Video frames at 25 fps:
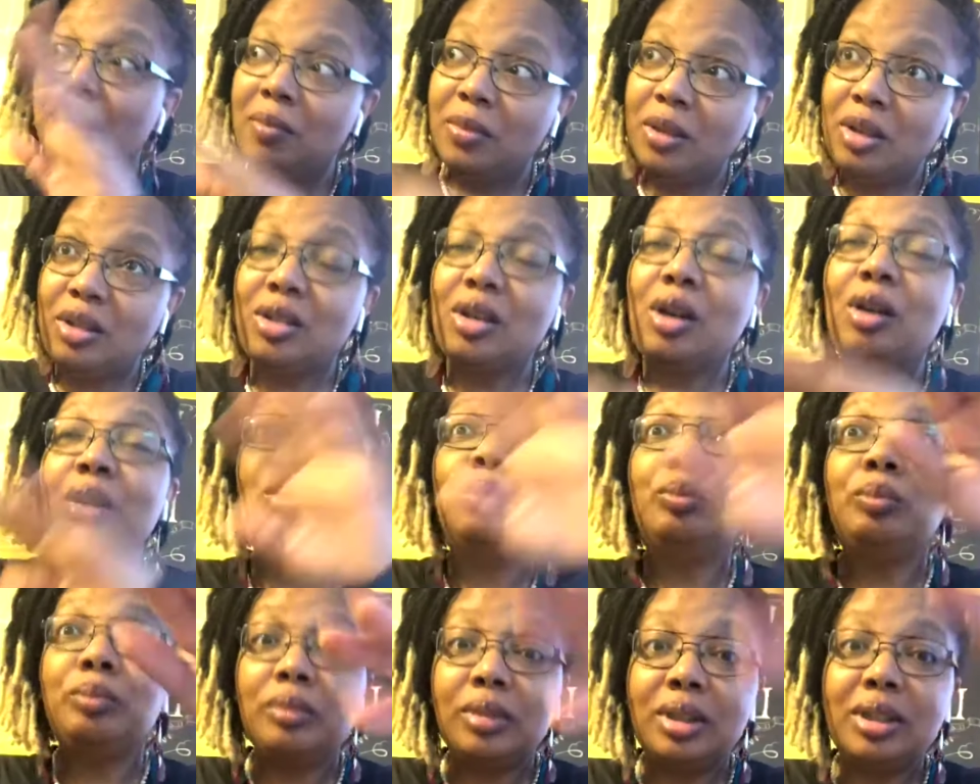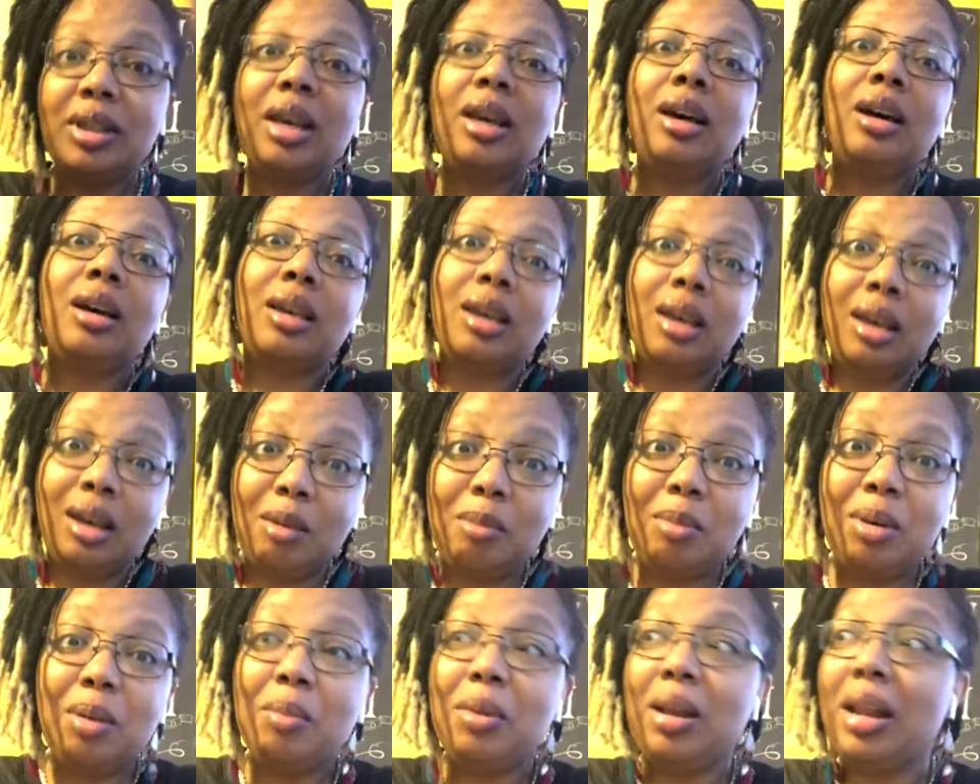So tell King
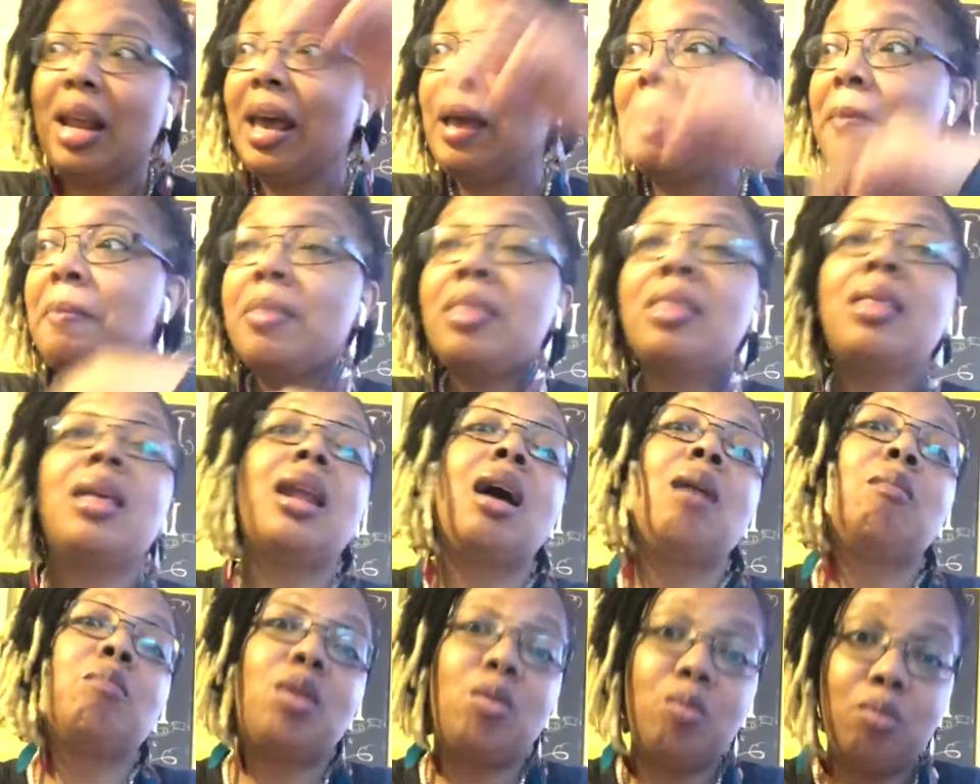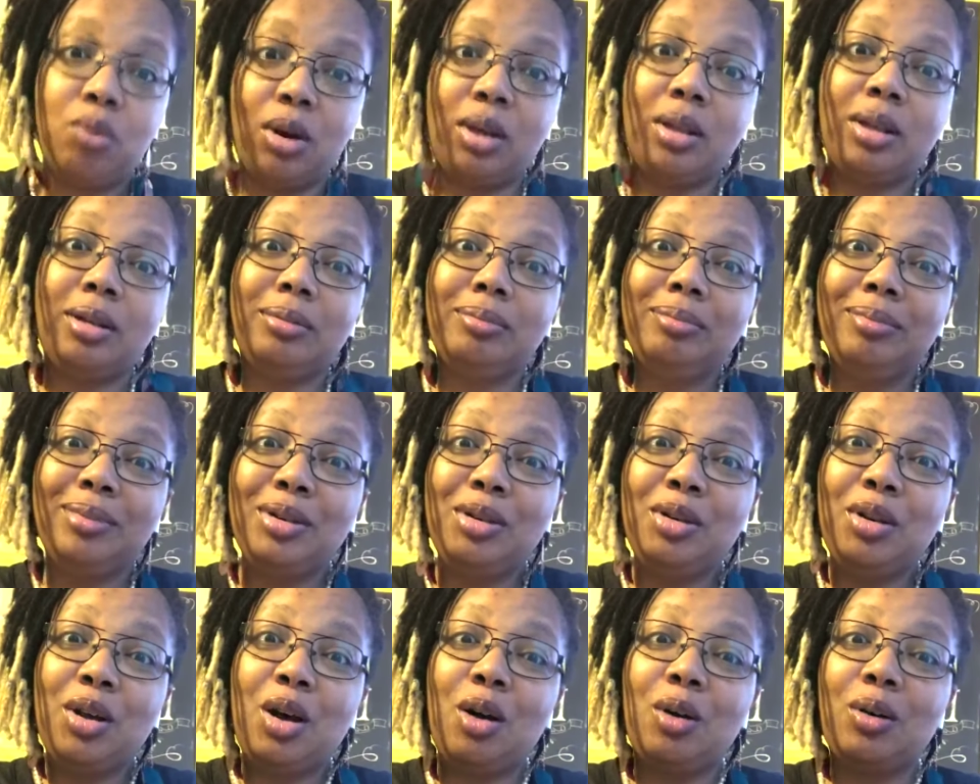Abimelech that I'm your brother, you
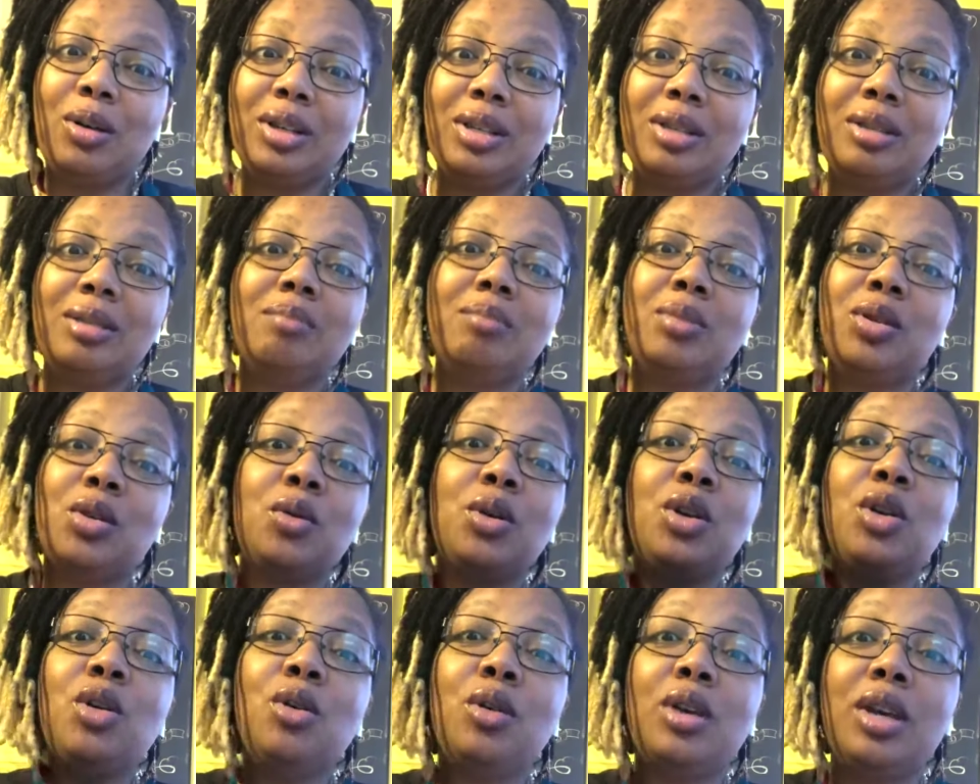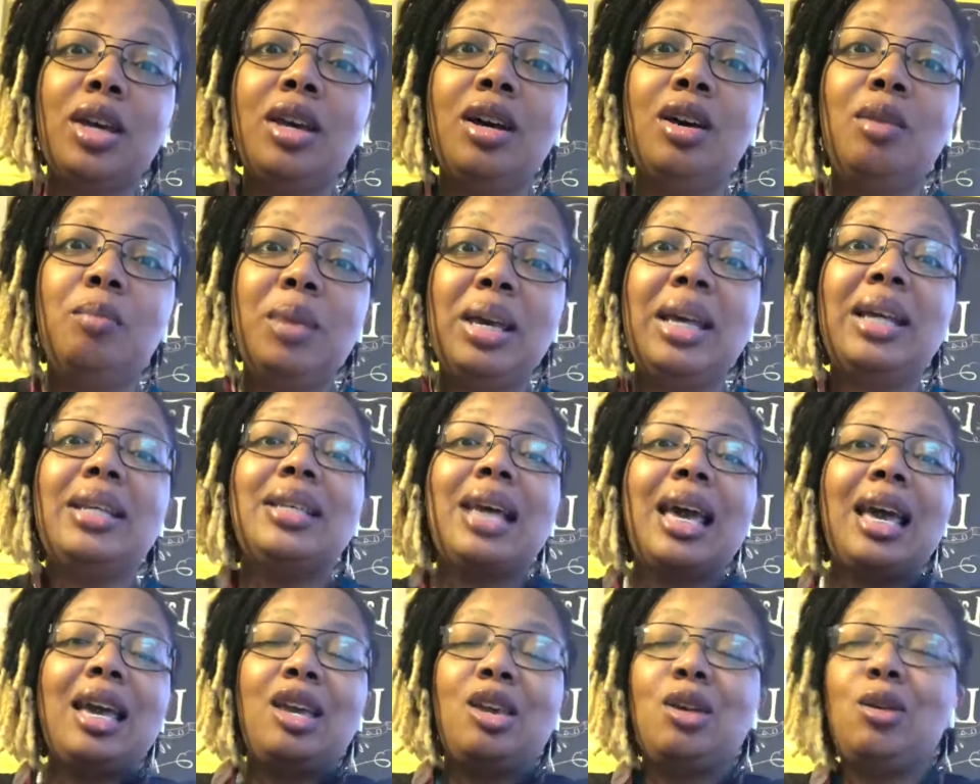know, so he don't kill me and
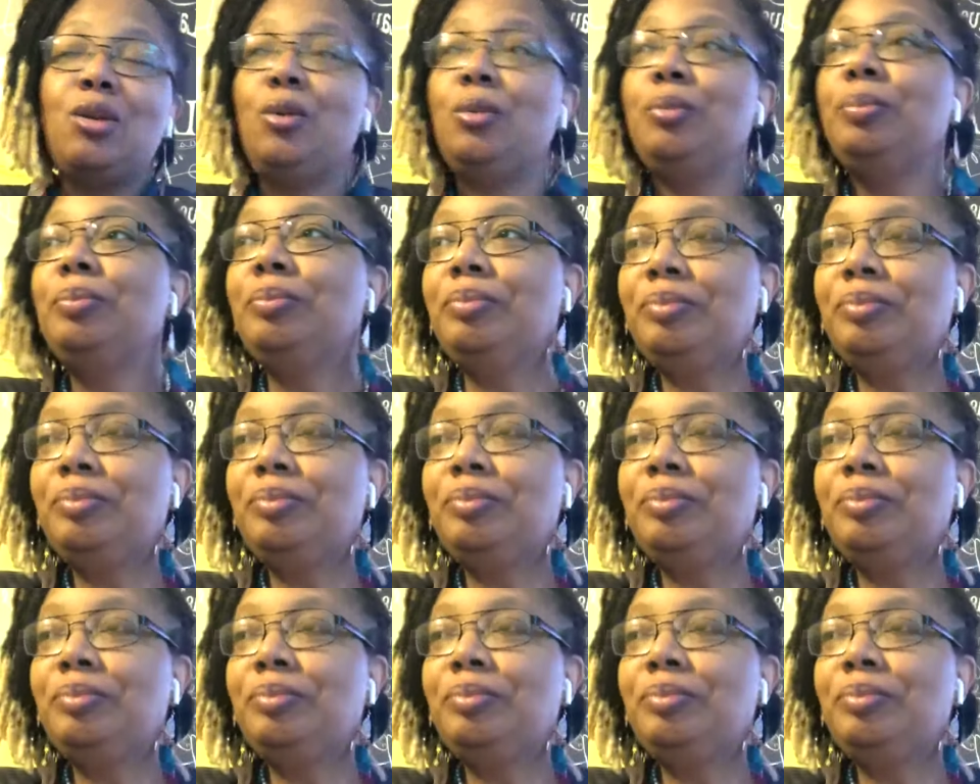take you.